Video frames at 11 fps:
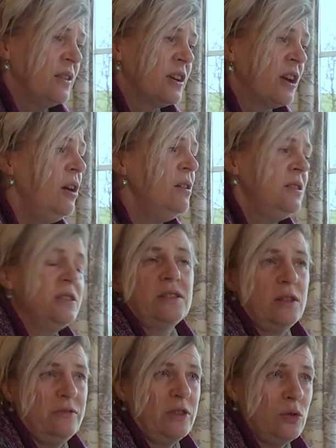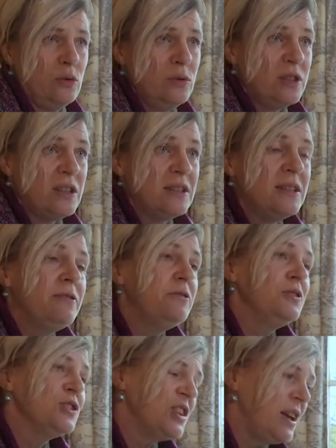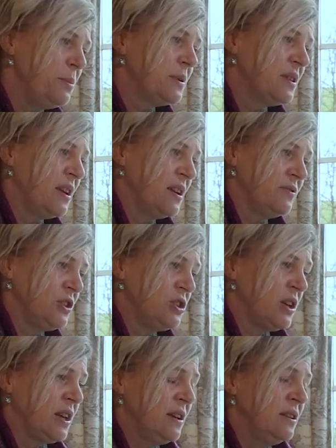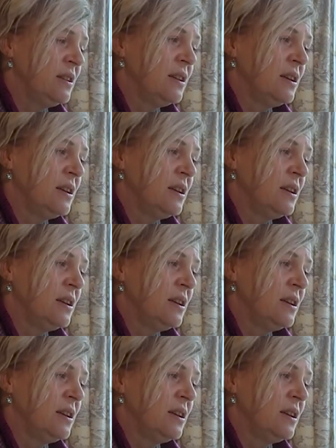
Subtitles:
The carcass of a goose is a different shape to that of a chicken.